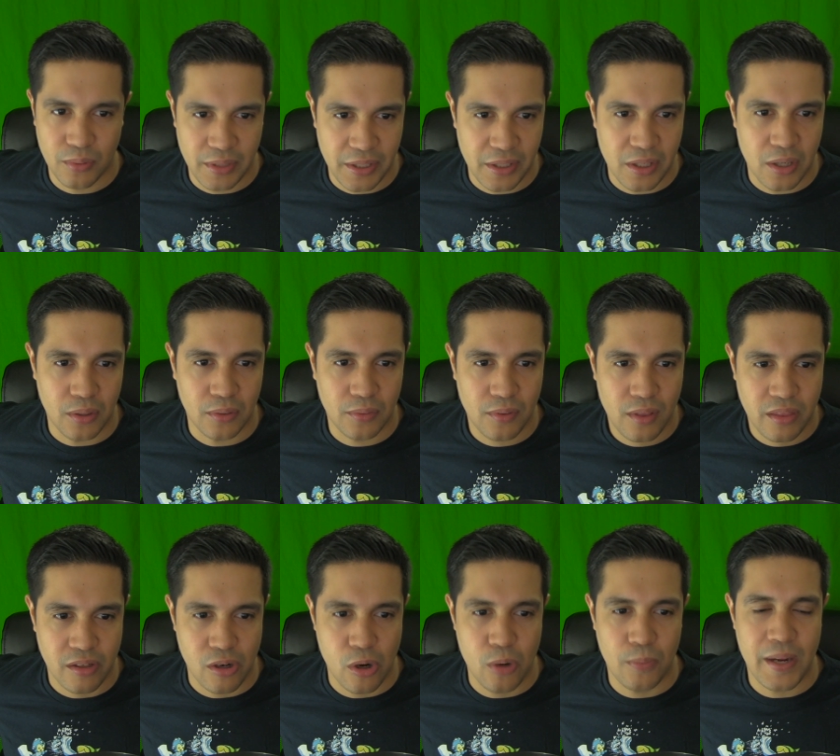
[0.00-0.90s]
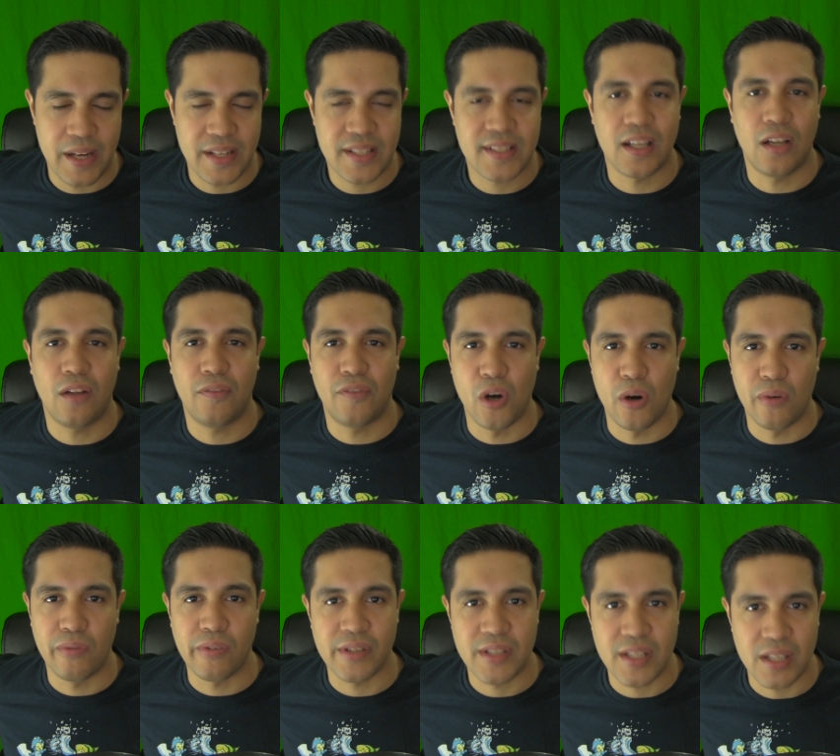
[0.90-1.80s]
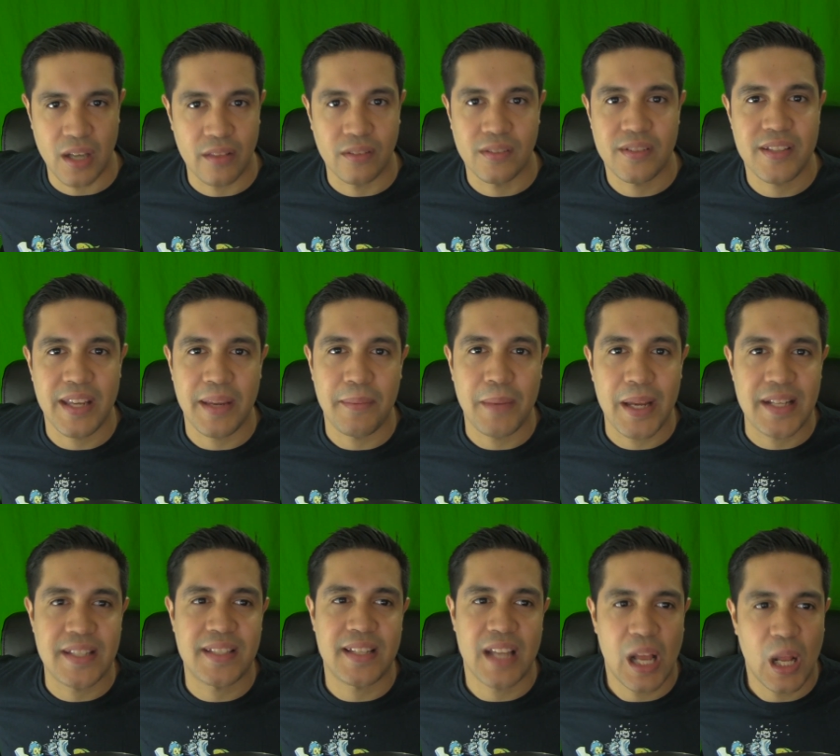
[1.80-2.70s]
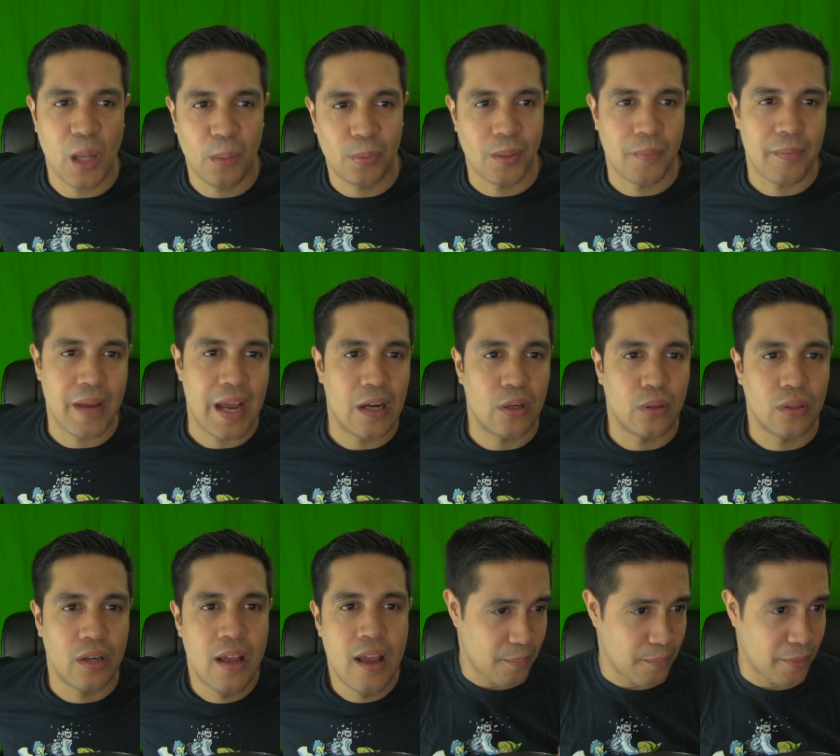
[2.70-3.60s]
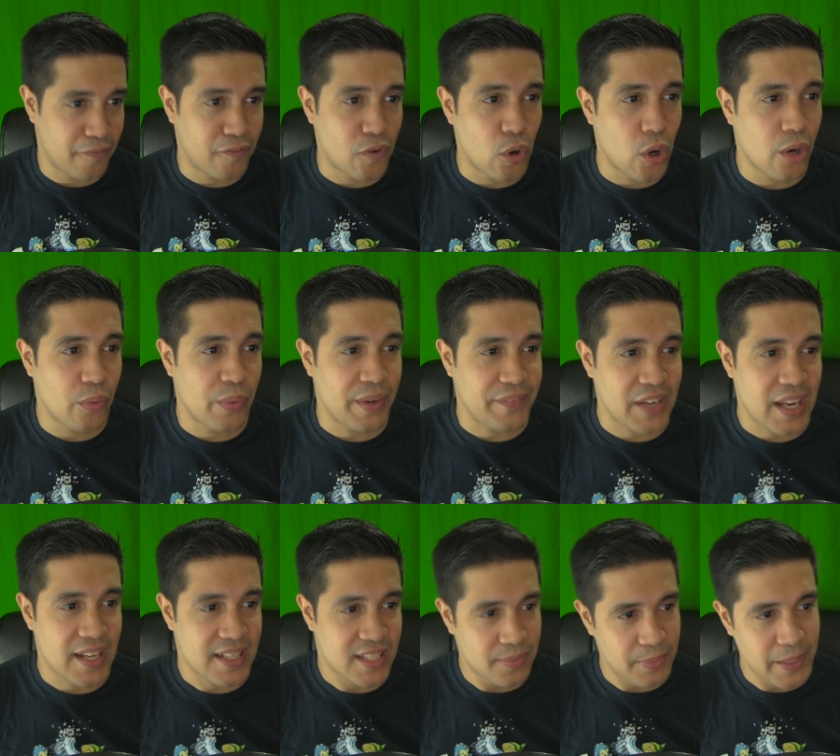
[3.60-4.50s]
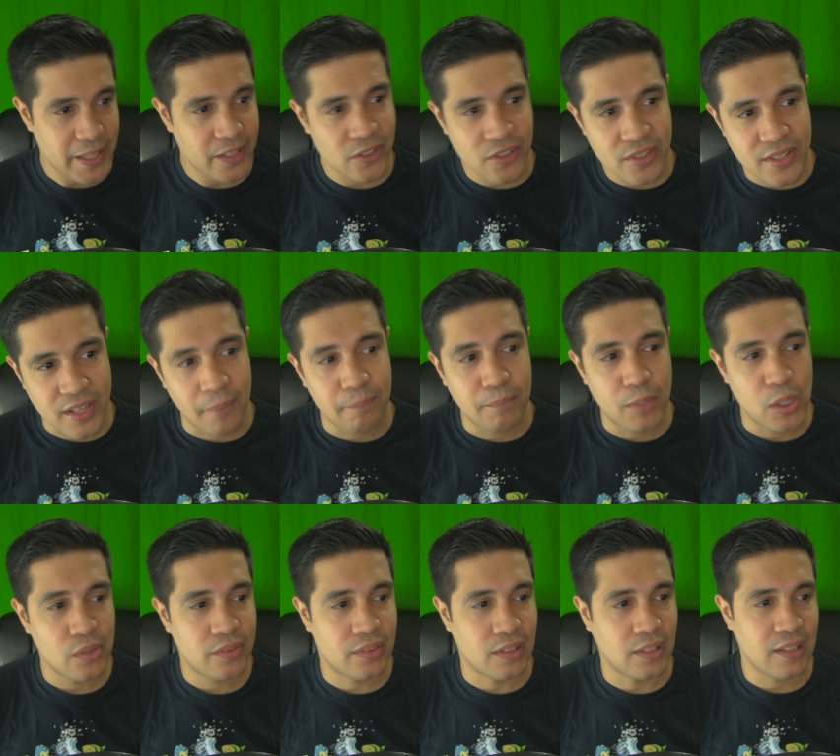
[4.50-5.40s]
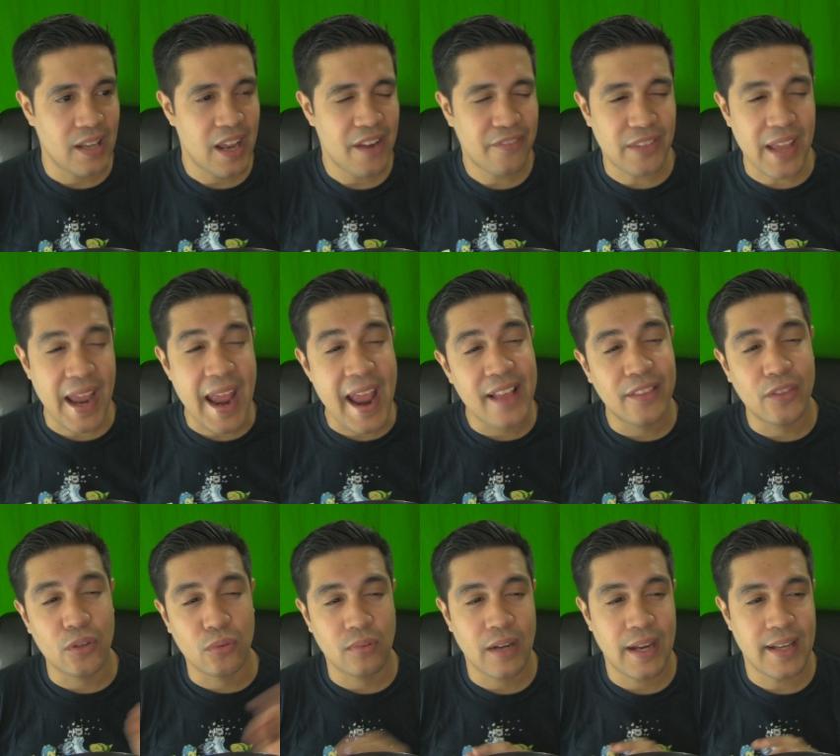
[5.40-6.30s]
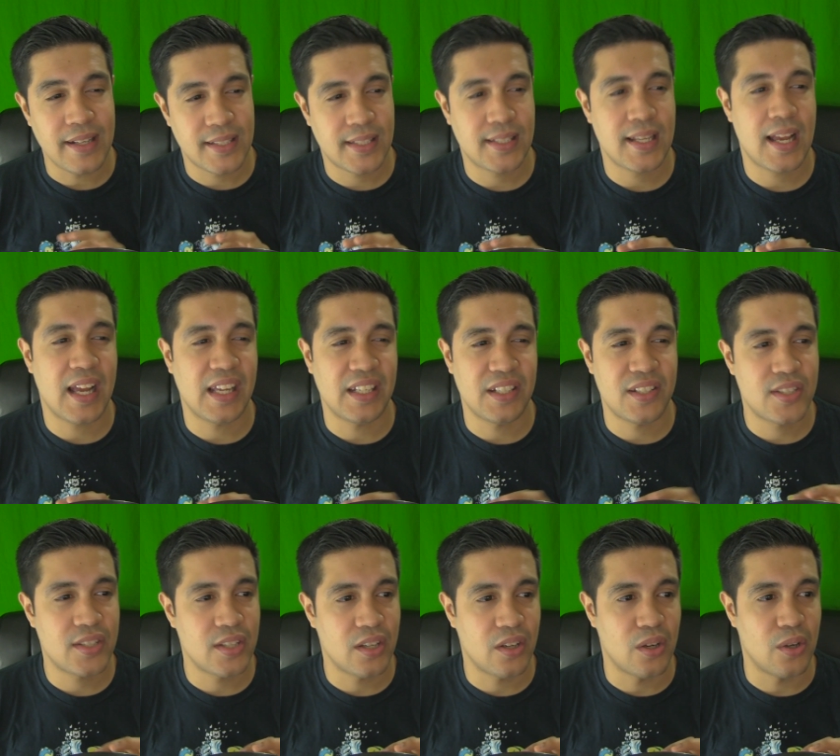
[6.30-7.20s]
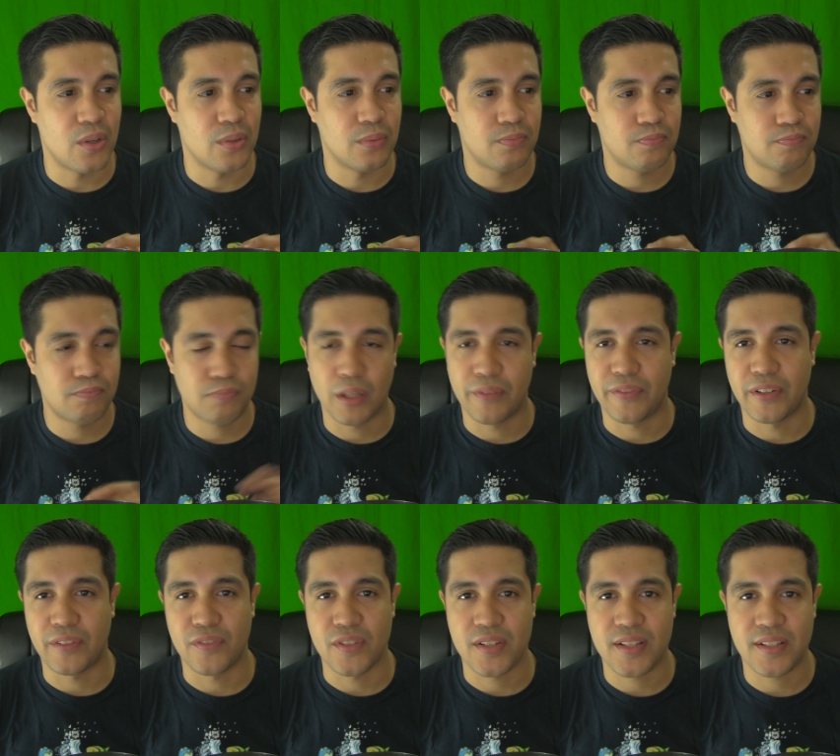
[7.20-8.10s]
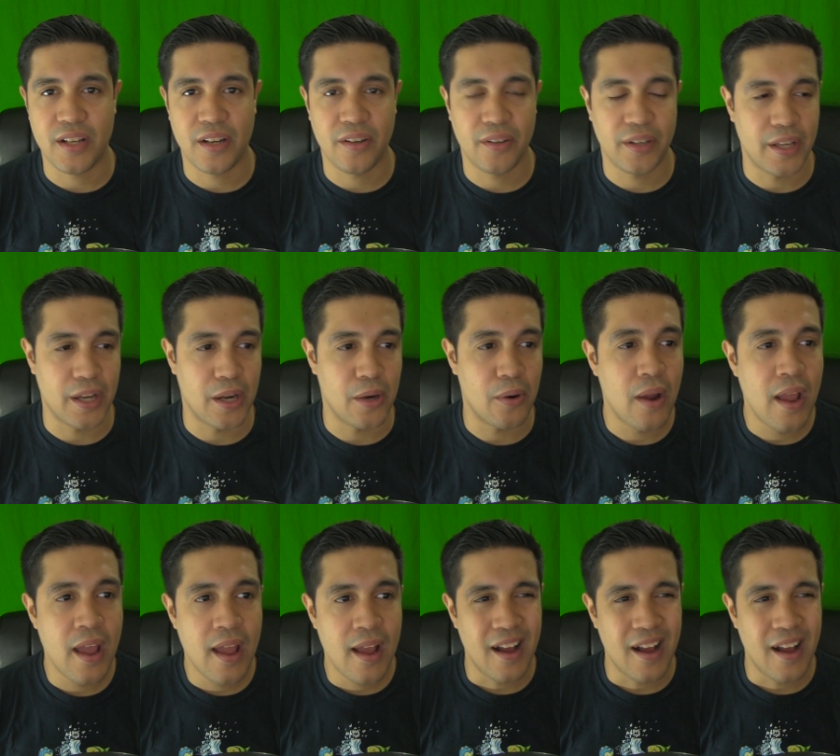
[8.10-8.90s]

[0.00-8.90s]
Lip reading: you know, throw myself over to other teammates to help them out. Number 4, we've got speakers on both the left and the right side, so perfect for stereo.